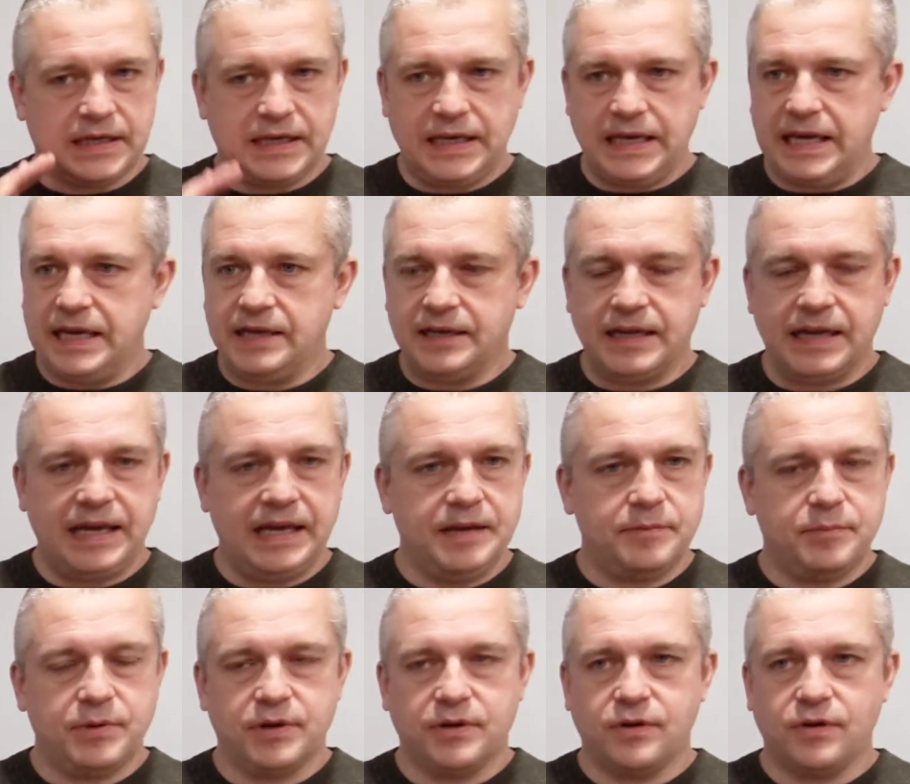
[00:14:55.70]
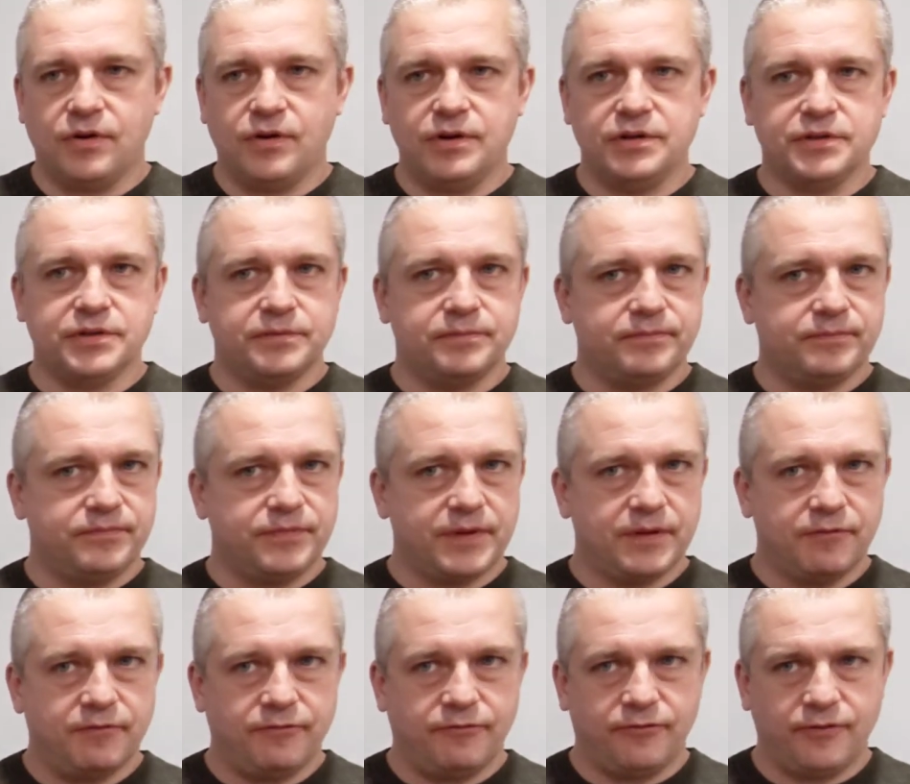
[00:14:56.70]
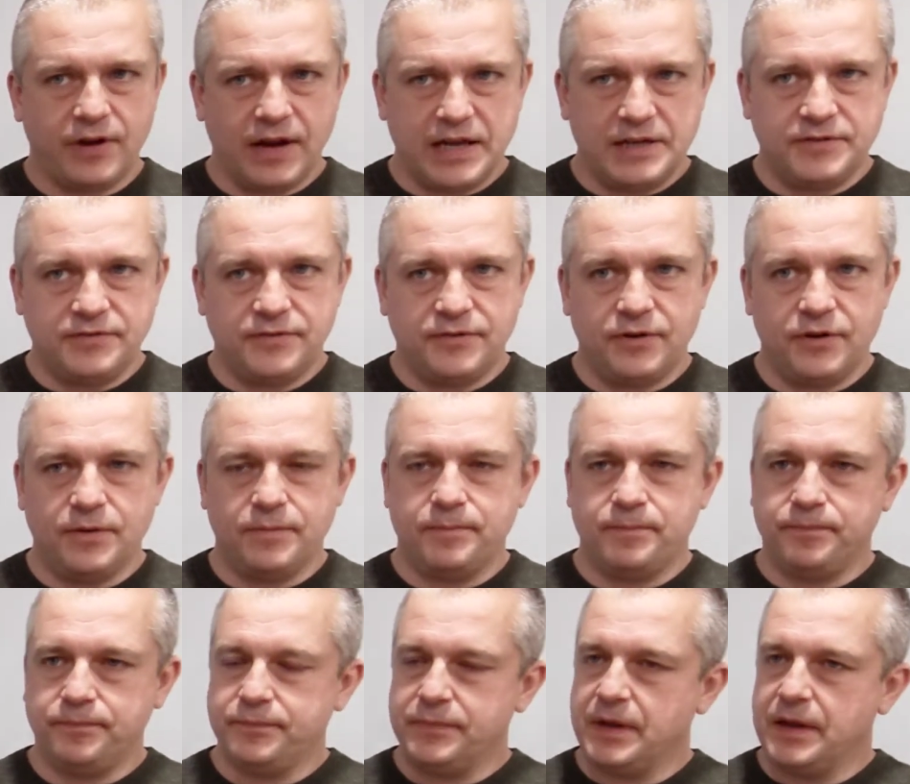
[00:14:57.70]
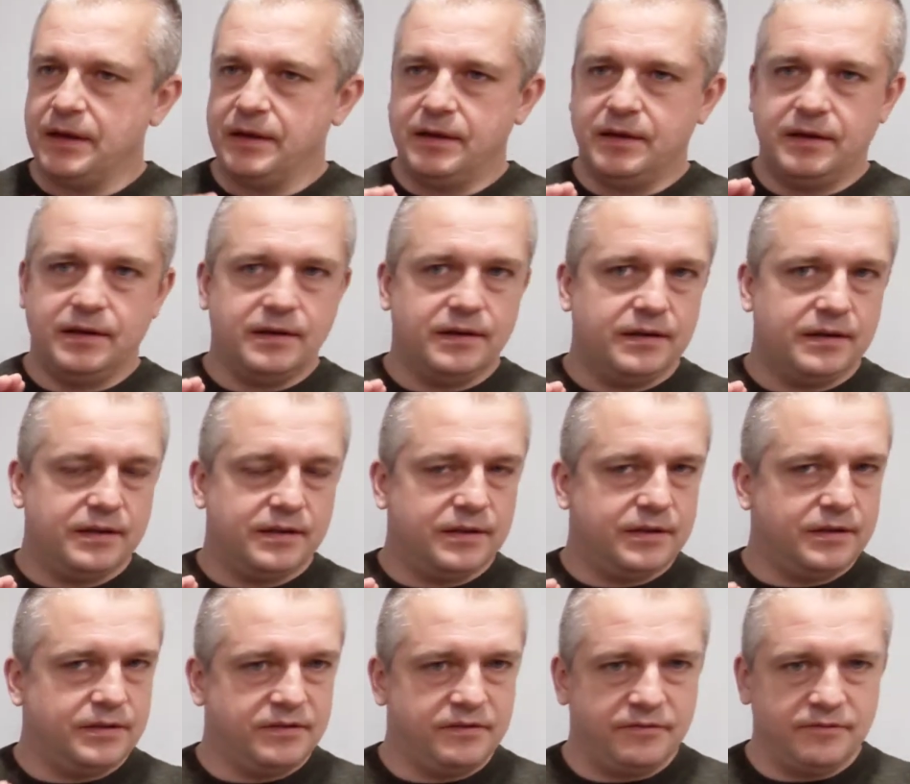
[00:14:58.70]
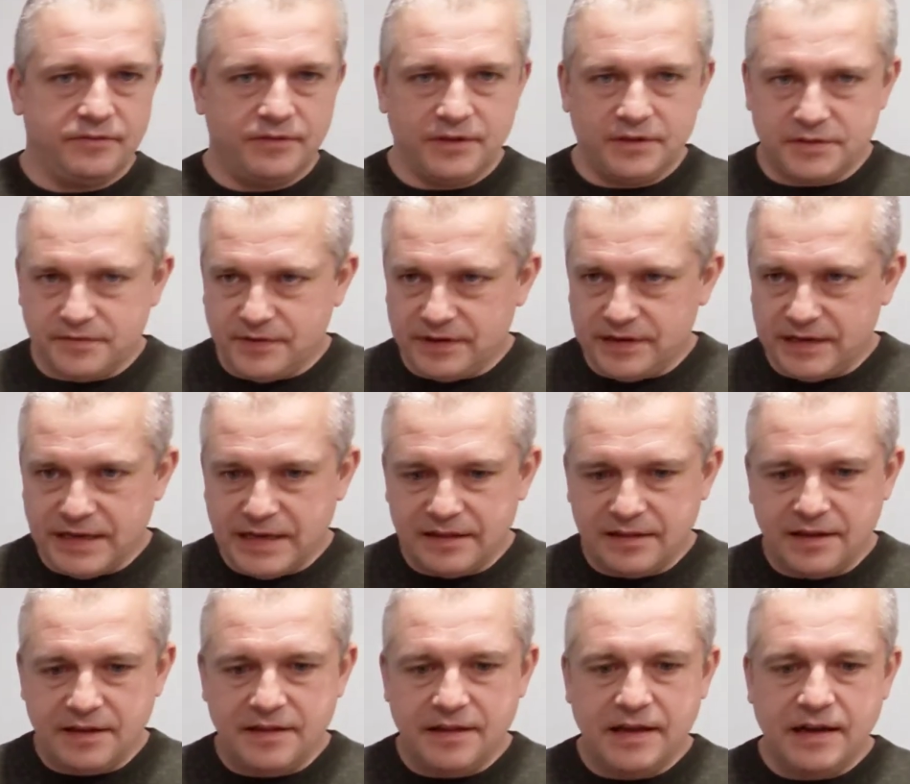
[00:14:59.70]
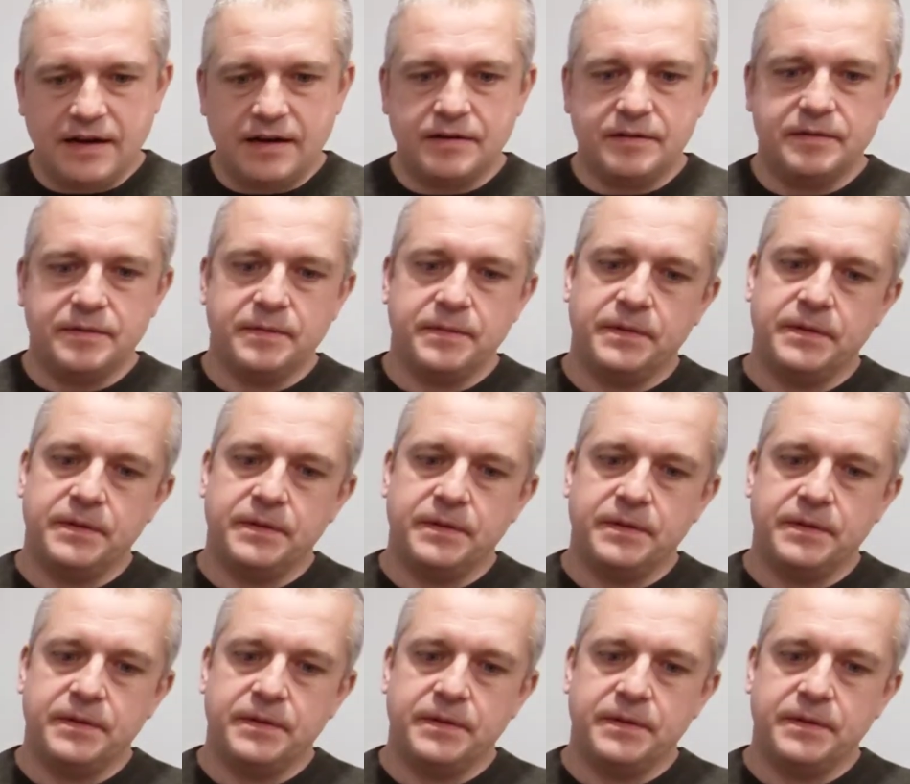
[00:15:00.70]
again, apricots, fresh fruit, There's vanilla there.